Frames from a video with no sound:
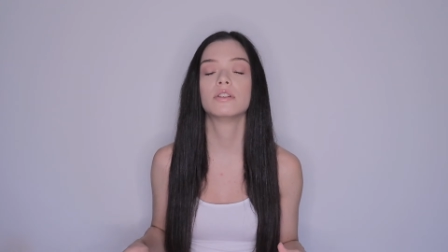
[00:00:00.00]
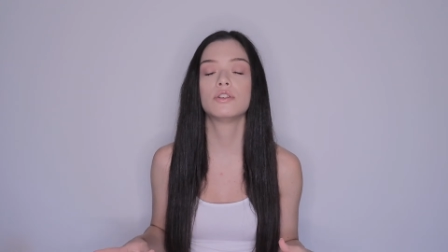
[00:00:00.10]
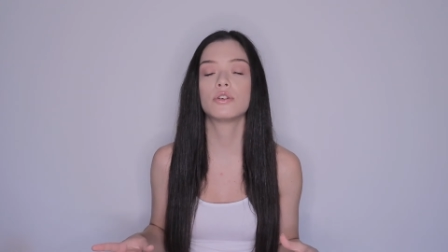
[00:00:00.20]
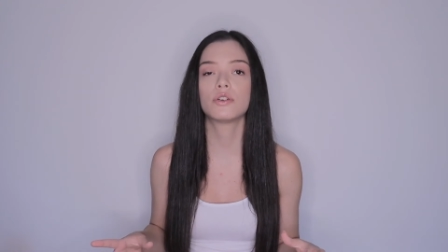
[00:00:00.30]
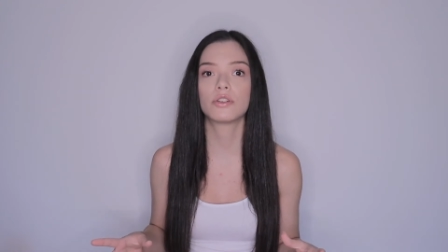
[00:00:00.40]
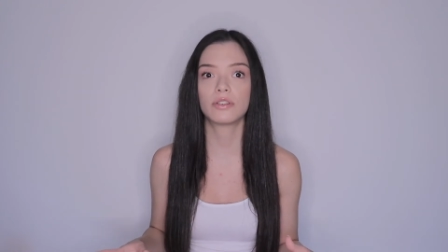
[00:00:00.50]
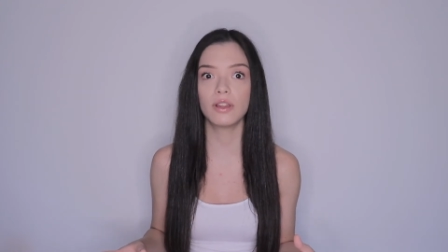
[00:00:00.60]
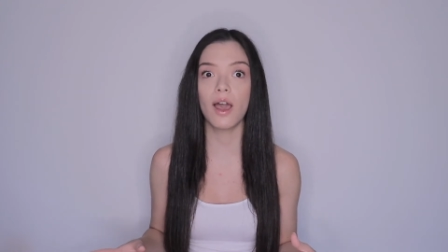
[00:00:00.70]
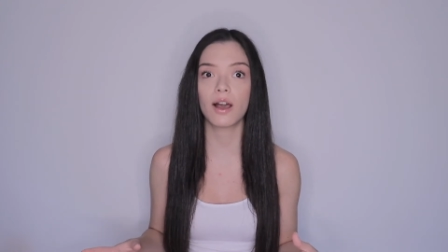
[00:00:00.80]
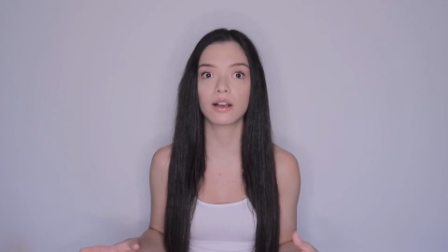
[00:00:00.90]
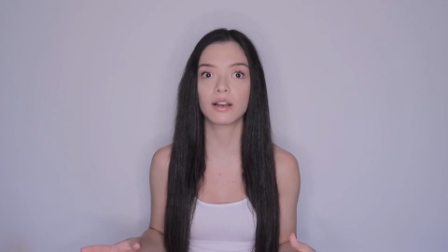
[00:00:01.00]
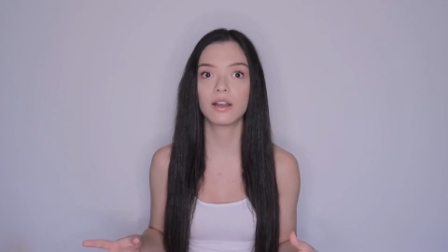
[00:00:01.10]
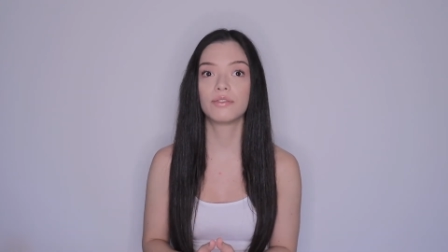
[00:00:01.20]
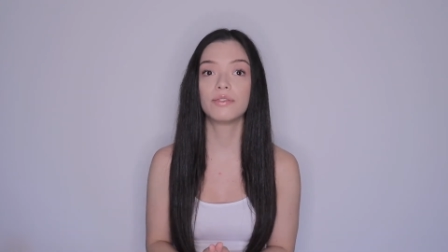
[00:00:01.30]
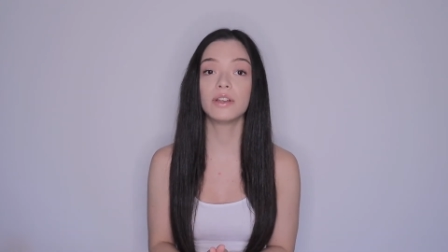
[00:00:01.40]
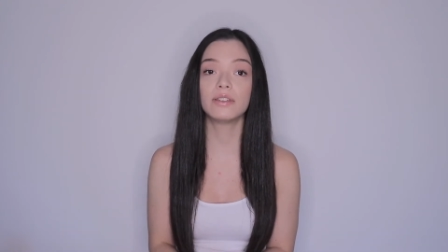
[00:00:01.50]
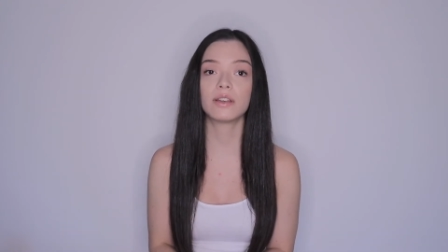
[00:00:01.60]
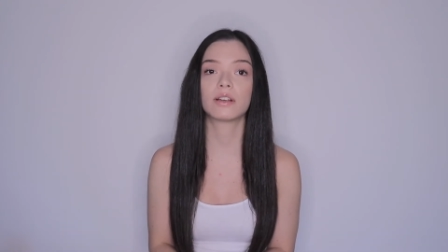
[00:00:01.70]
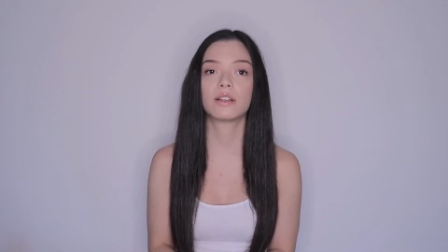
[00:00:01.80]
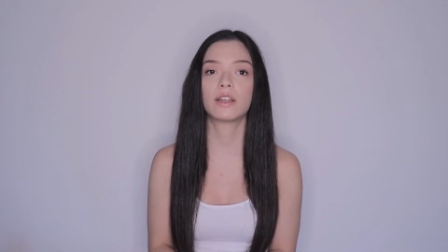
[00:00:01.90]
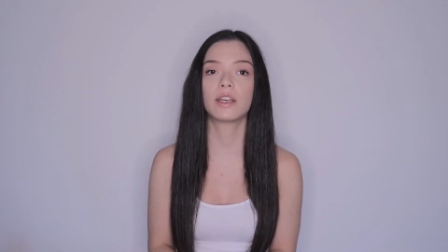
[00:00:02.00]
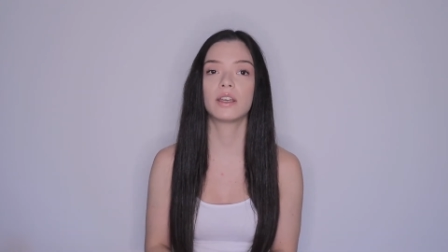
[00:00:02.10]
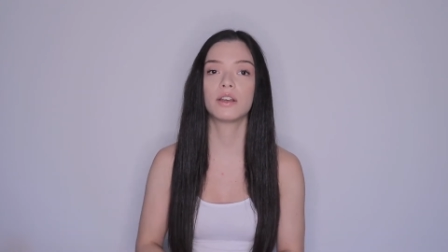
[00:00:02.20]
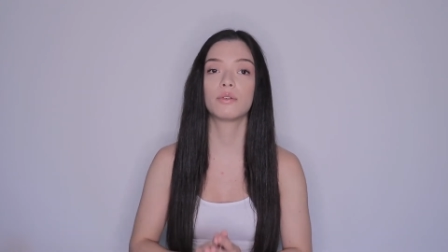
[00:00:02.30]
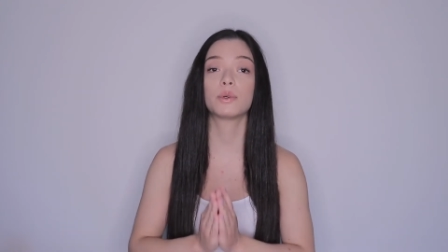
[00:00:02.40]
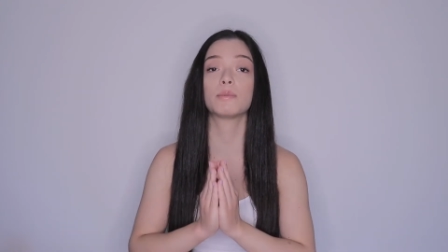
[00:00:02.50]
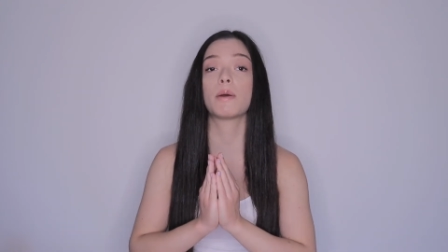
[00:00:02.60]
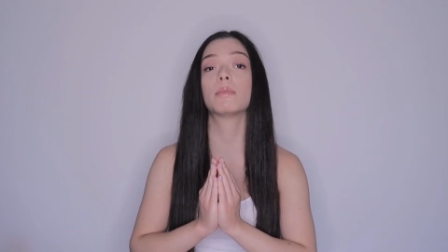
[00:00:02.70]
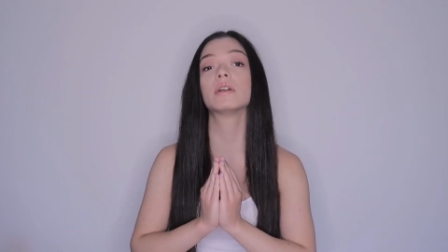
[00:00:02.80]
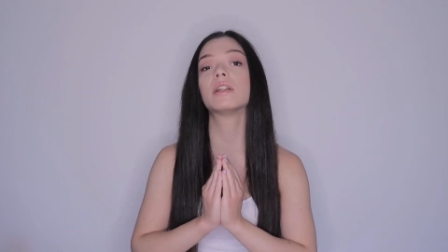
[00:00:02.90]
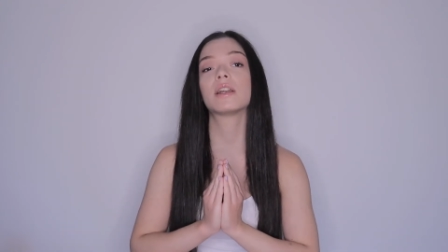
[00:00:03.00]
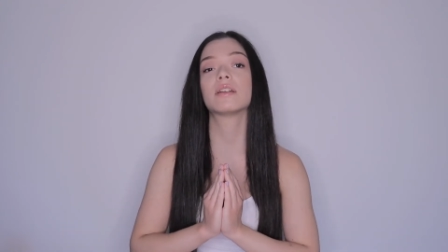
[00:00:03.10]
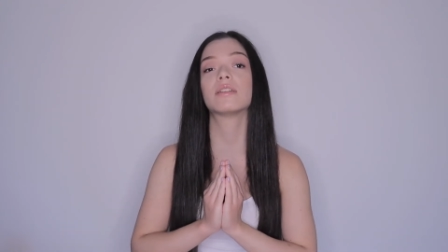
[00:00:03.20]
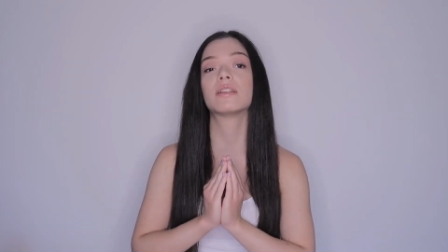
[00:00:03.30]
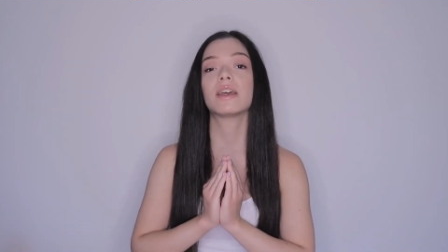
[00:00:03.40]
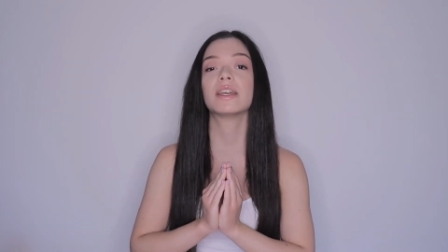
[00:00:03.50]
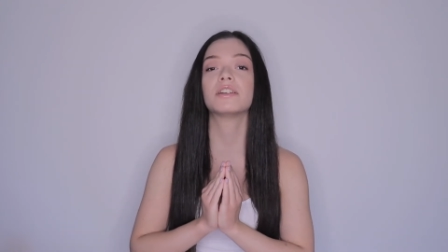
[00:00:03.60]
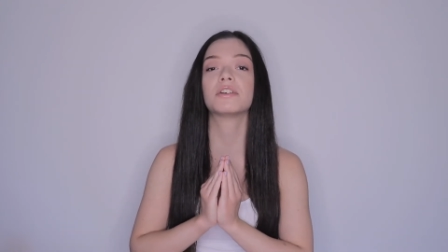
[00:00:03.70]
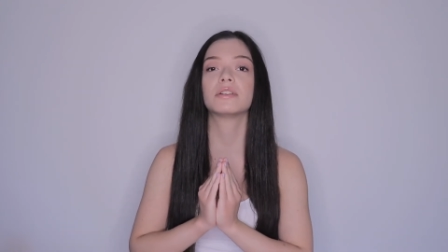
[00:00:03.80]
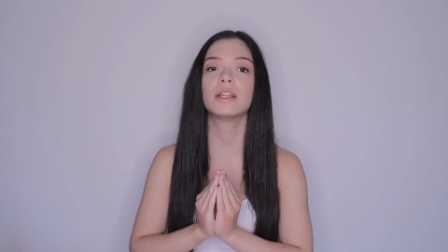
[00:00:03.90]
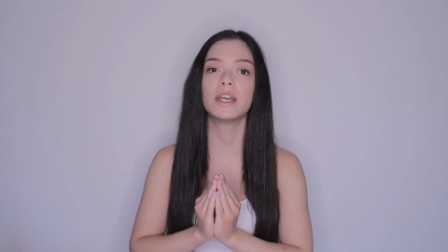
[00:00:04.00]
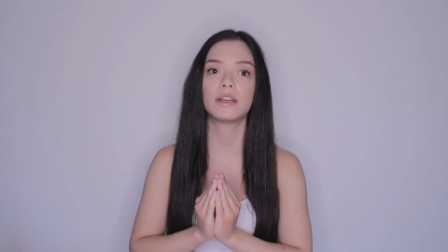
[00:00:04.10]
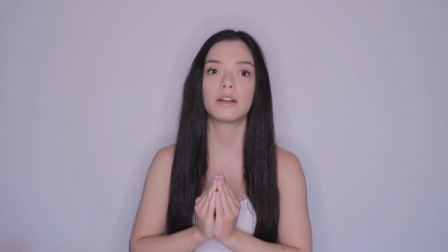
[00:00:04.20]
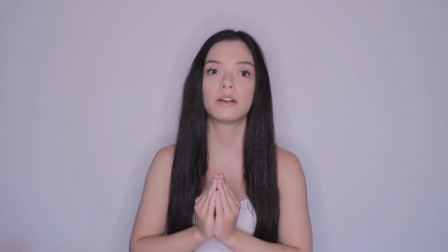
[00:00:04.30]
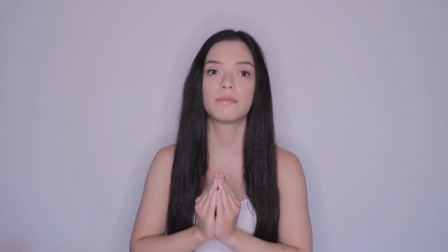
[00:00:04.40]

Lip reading: you're stuck physically, remember that it's the inner layer.